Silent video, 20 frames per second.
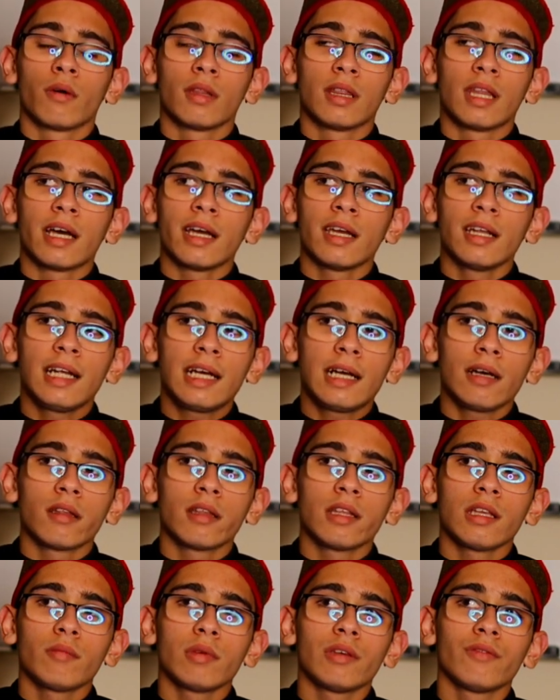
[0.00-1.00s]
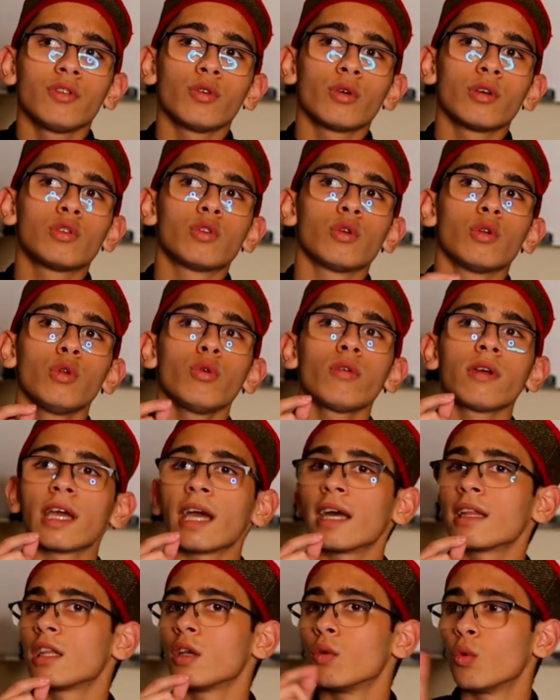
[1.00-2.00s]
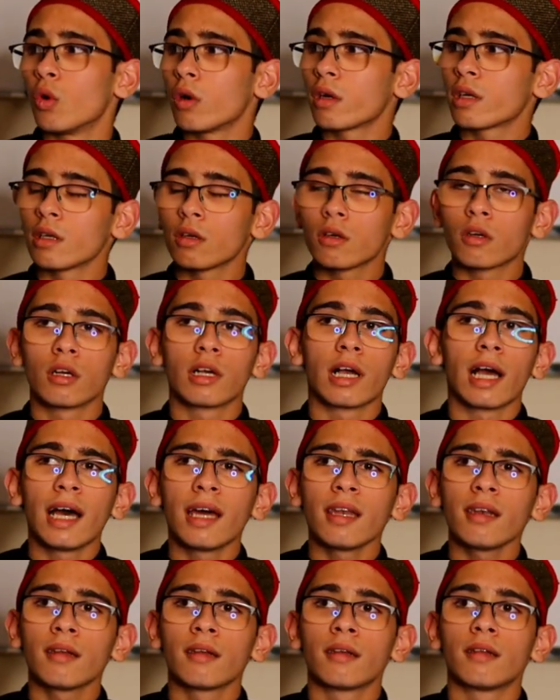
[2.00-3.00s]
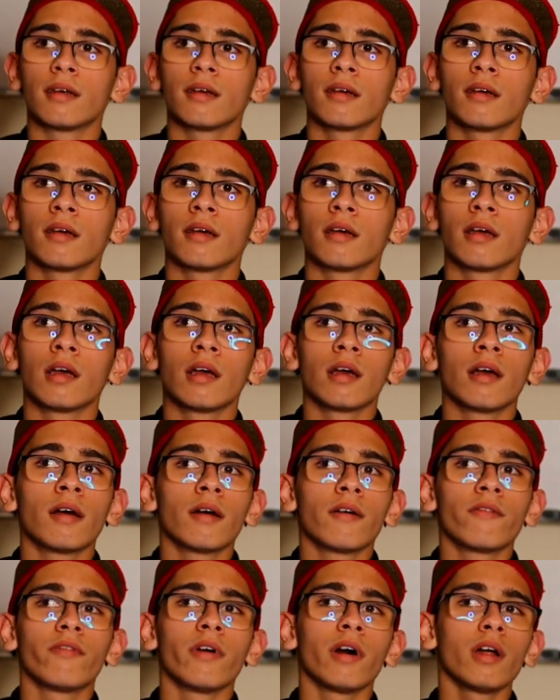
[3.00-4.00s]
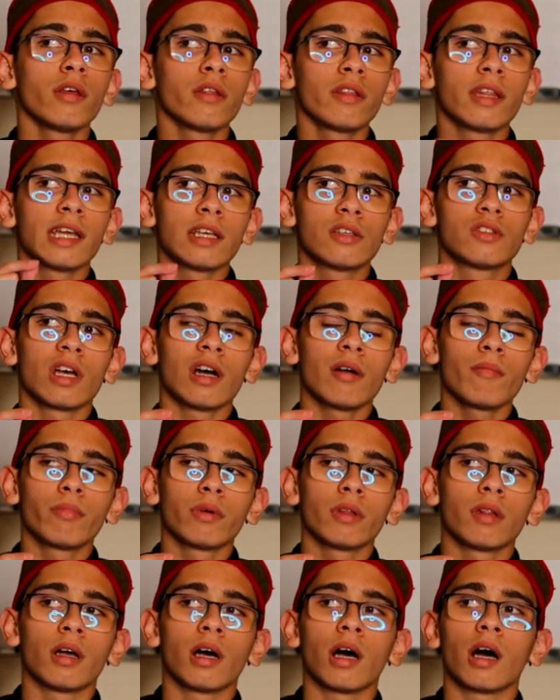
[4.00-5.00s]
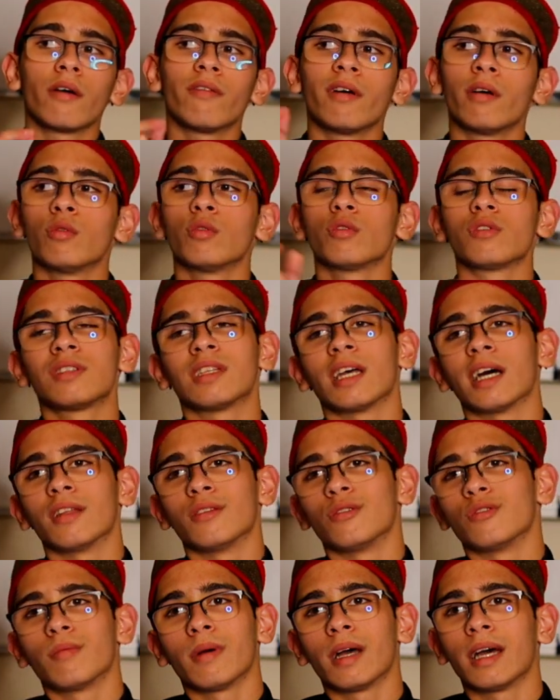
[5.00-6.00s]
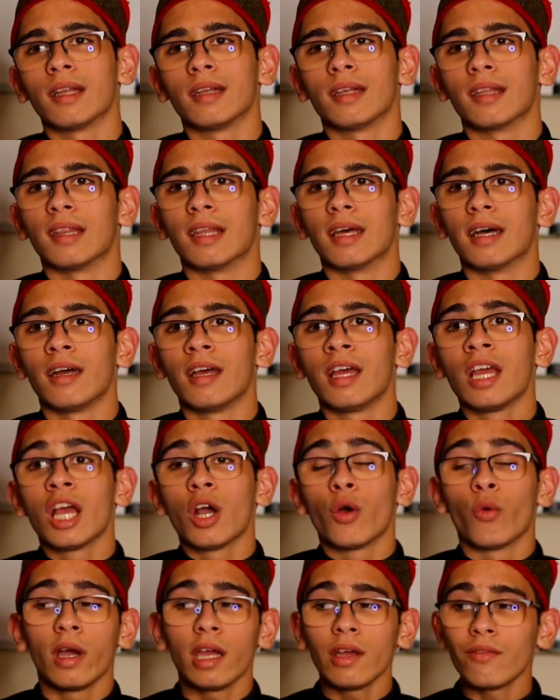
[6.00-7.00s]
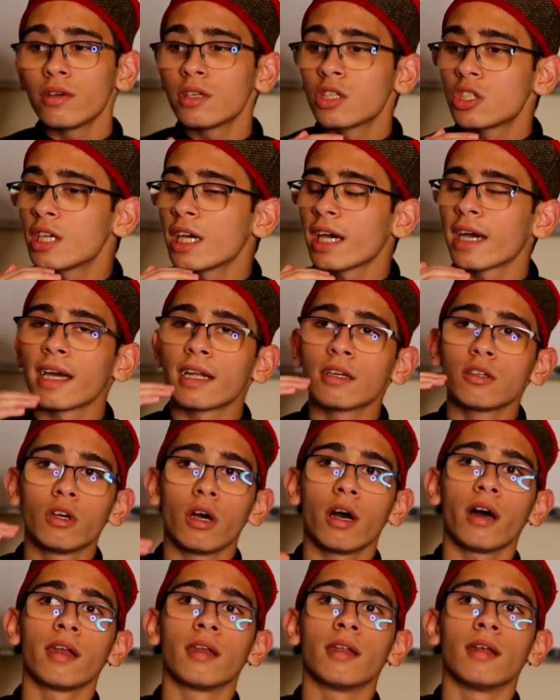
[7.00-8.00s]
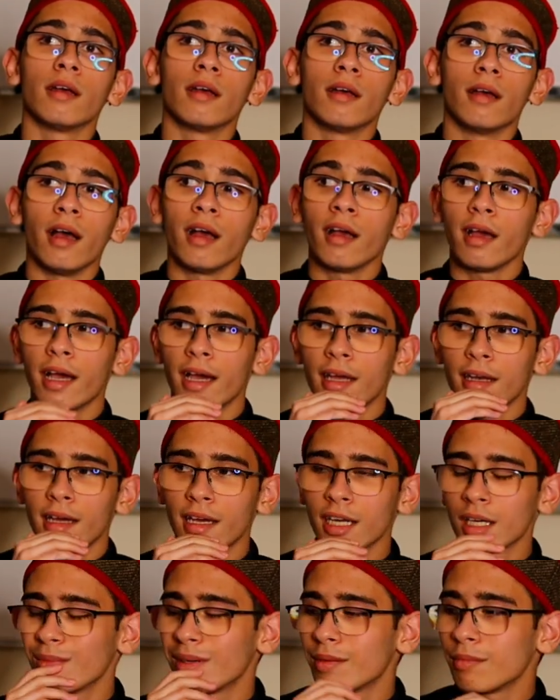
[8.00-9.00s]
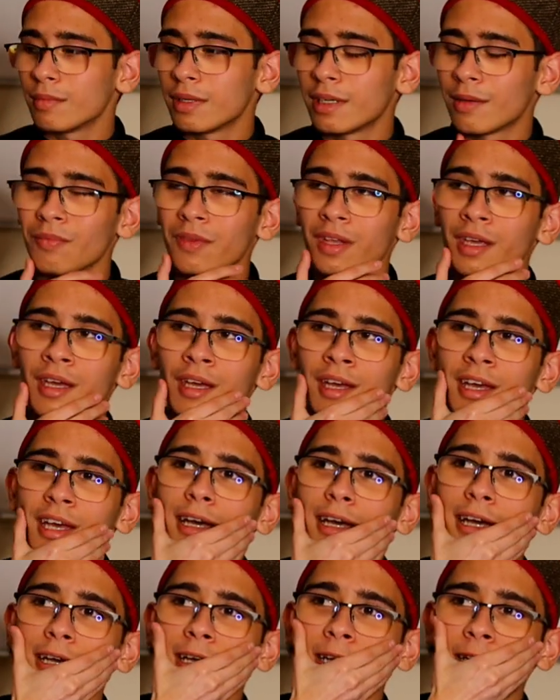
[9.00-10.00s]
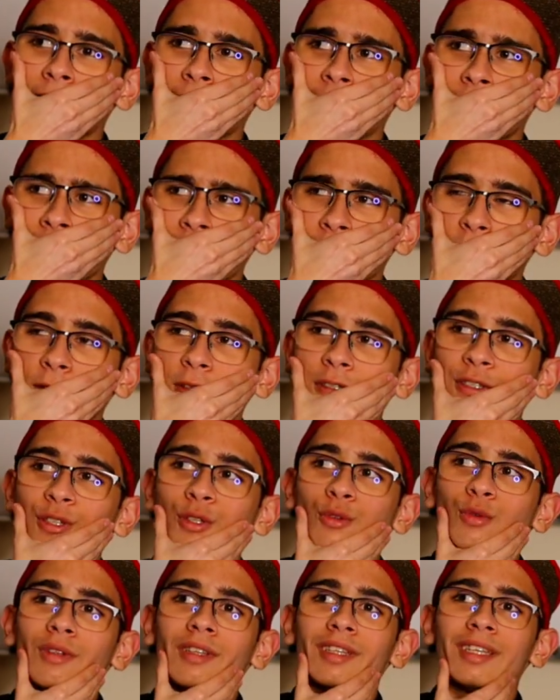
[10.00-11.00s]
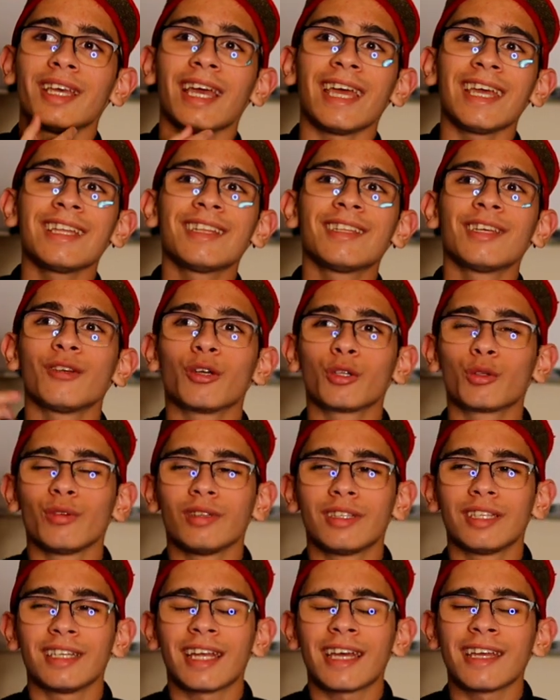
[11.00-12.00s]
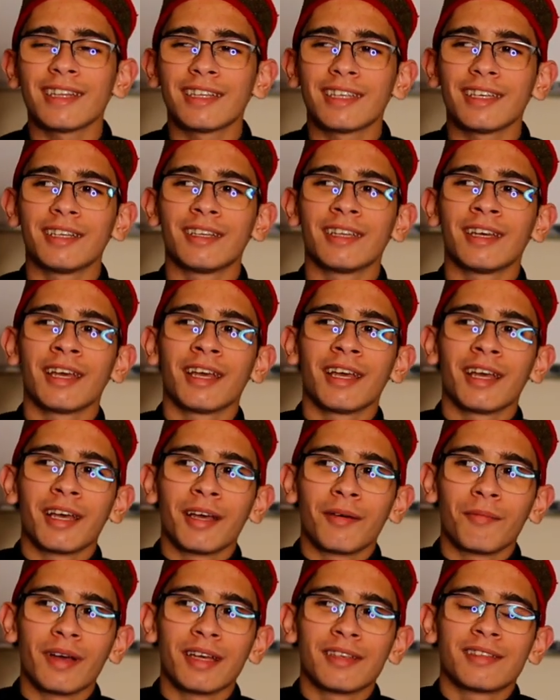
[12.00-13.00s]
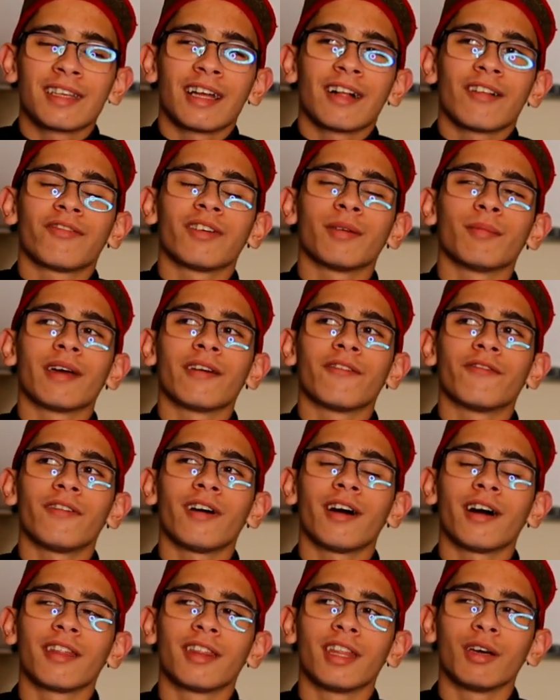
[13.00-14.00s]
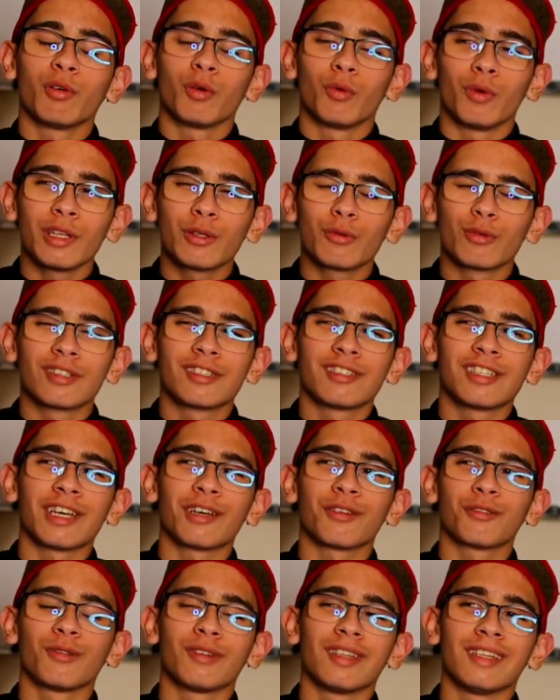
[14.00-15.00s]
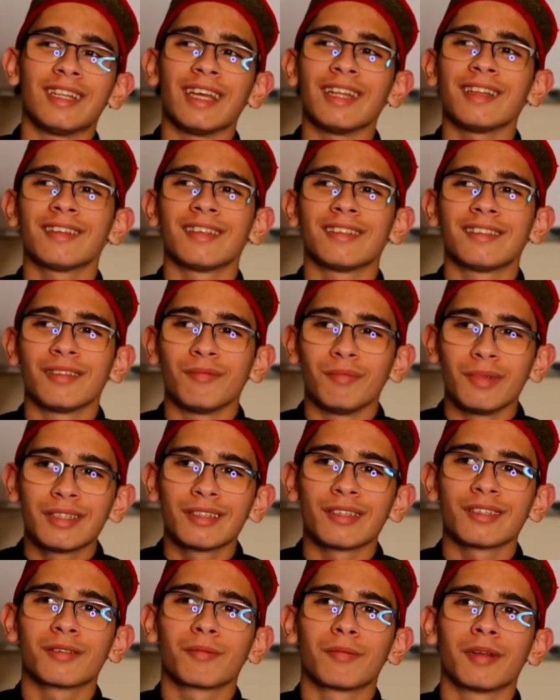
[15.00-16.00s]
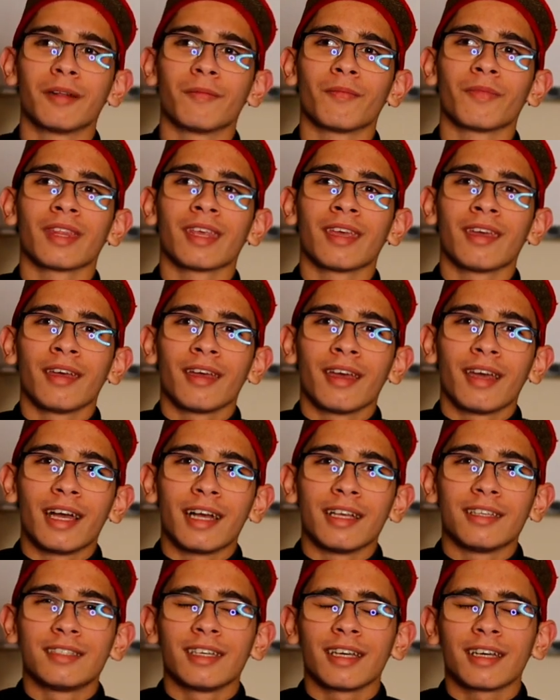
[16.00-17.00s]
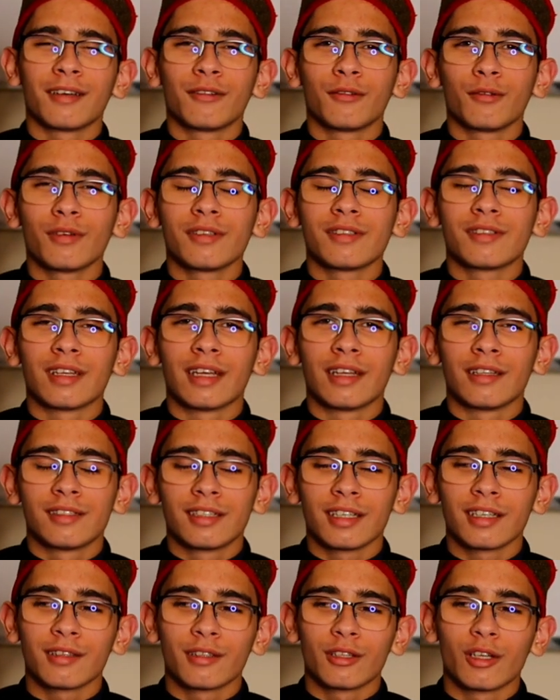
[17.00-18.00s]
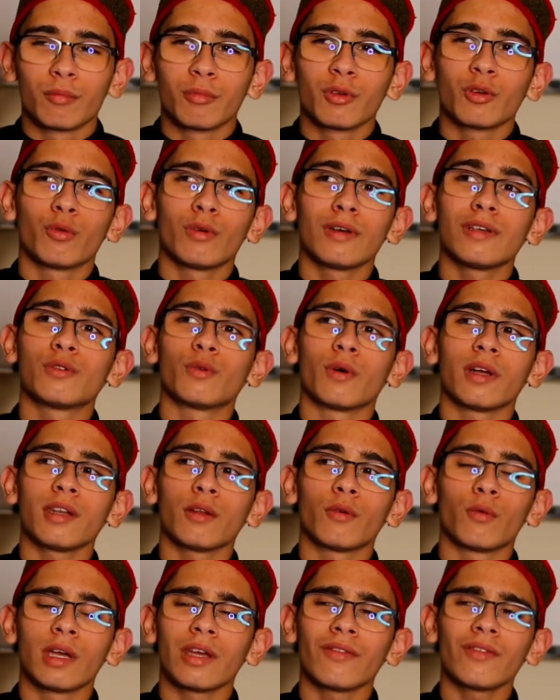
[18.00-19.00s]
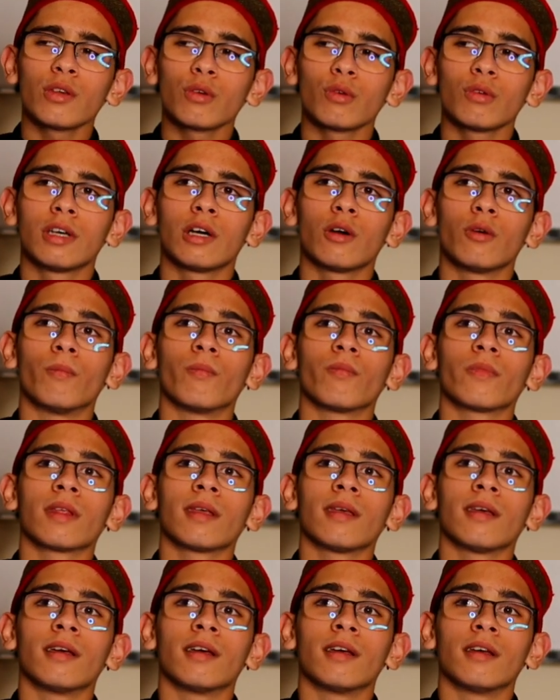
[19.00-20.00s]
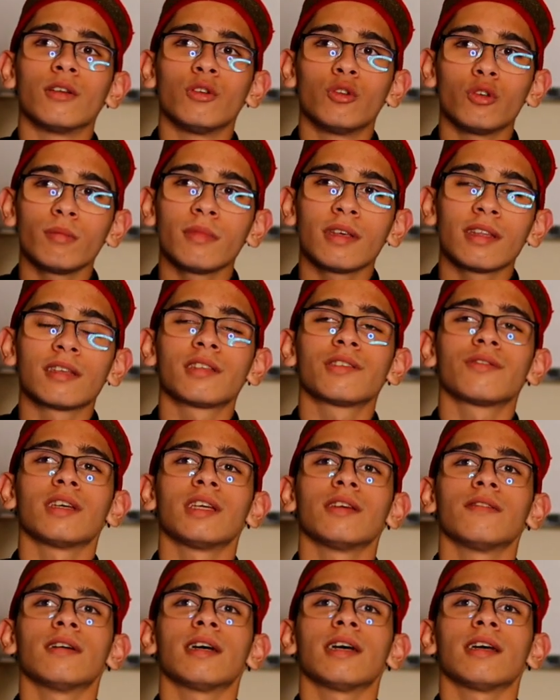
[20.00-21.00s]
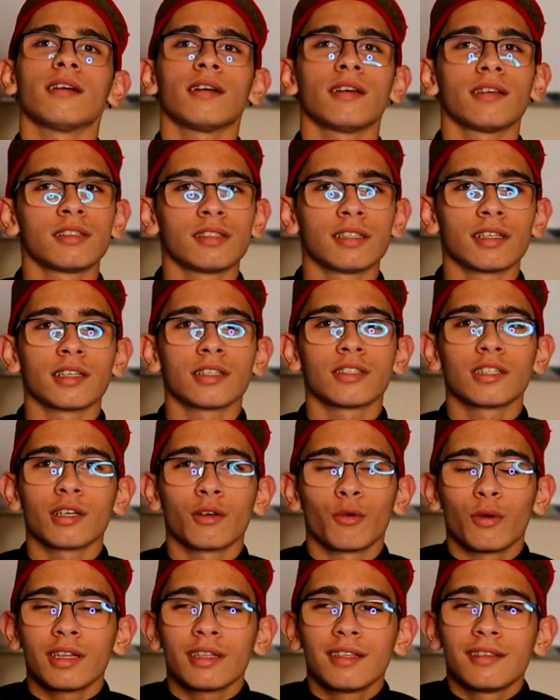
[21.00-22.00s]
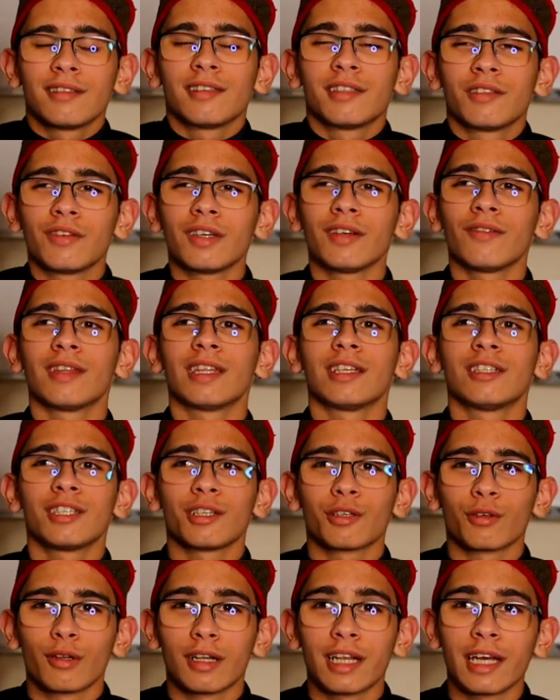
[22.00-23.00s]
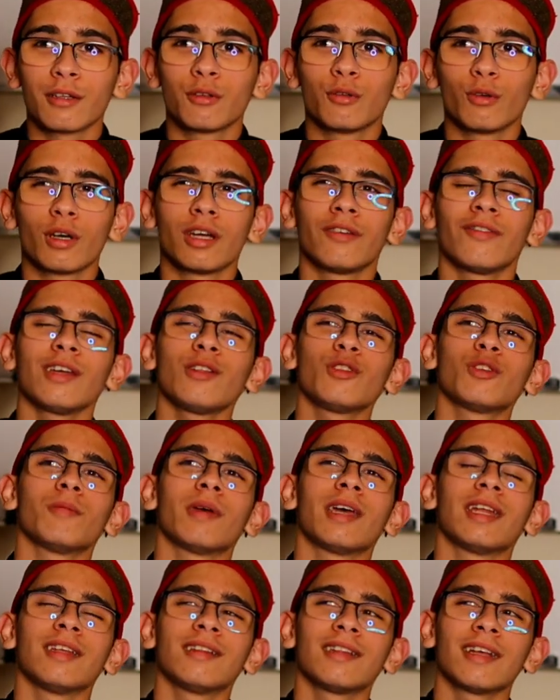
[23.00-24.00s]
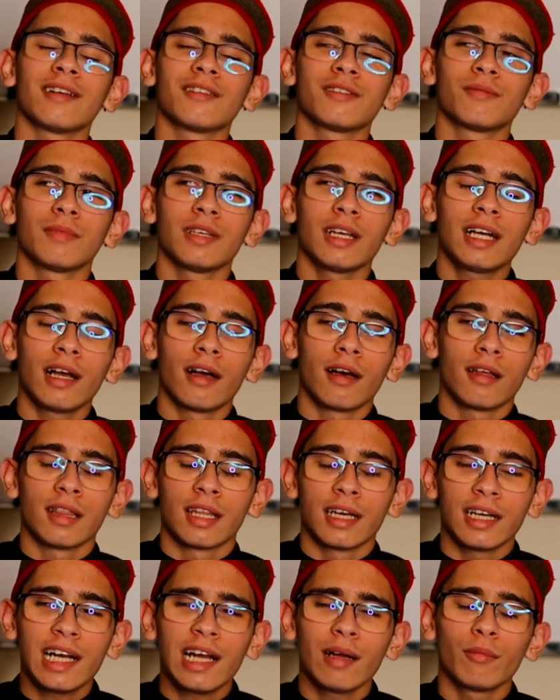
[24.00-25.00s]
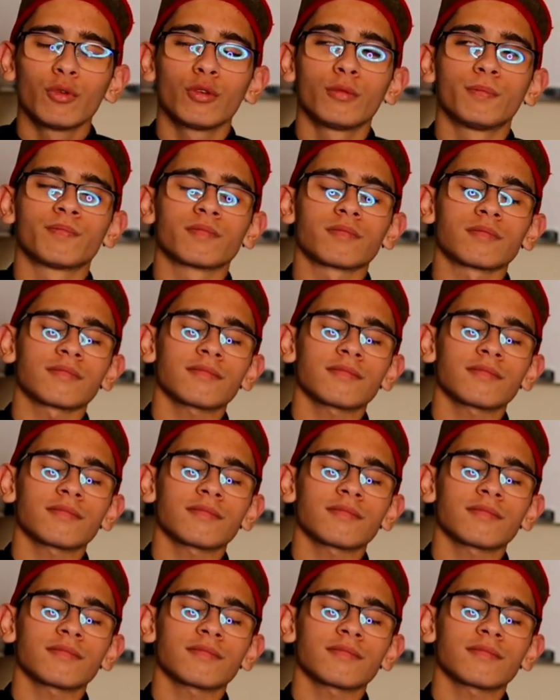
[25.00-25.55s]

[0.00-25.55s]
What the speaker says: Wallahi al-azim, if you want to look at a walking Quran, follow the example of our Ustaz, subhanallah. Wherever Sheikh had gone, and I remember, I think it was in 2018 or 2019, myself and my father, we went with Sheikh to the dentist in Mitchell's Plain. And Sheikh had always, and Sheikh told me always, one, wherever you go, do me this favor. And I asked Sheikh, Sheikh, what is this favor that Sheikh would like to convey to me? And he tells me, Allah ilhamu,